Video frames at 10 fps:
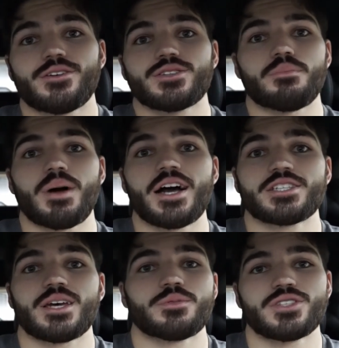it was the
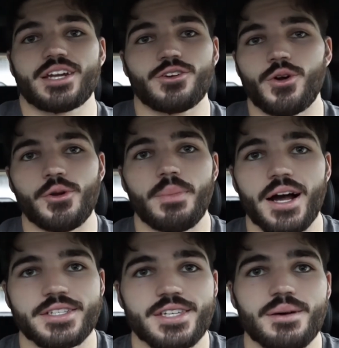bicep. You just had to grow your
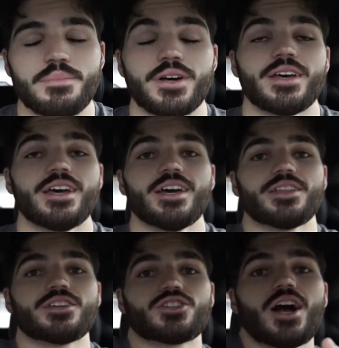bicep, but
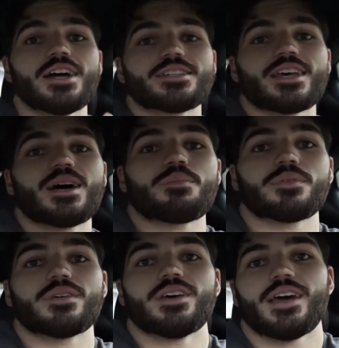the tricep
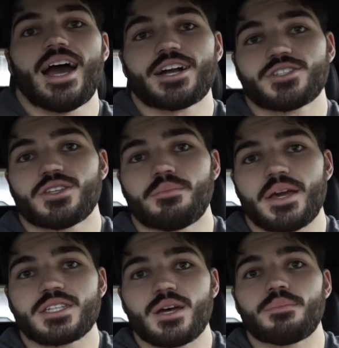actually
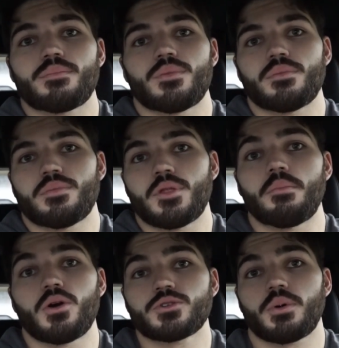makes up the
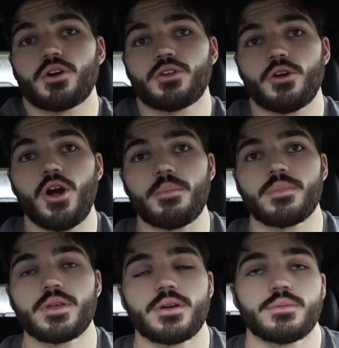most part of your arm,
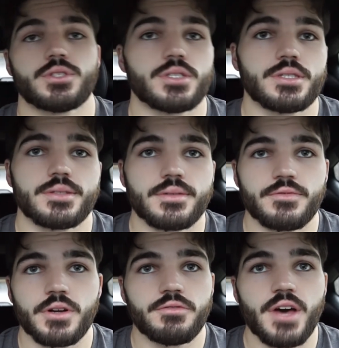which is
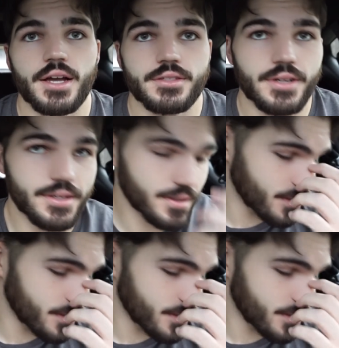fun fact, right?